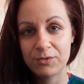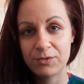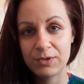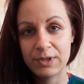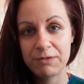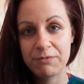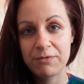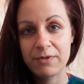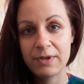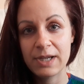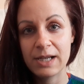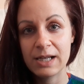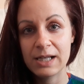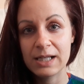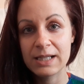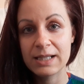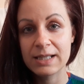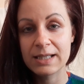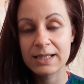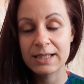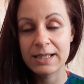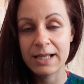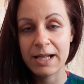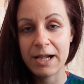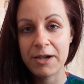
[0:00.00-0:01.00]
reveal
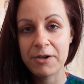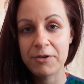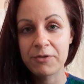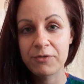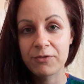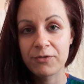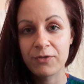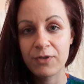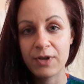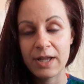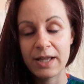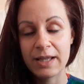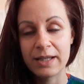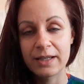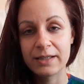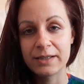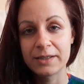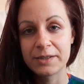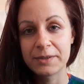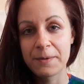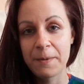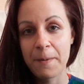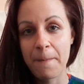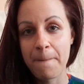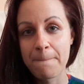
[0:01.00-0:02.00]
itself,
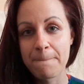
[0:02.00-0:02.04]
and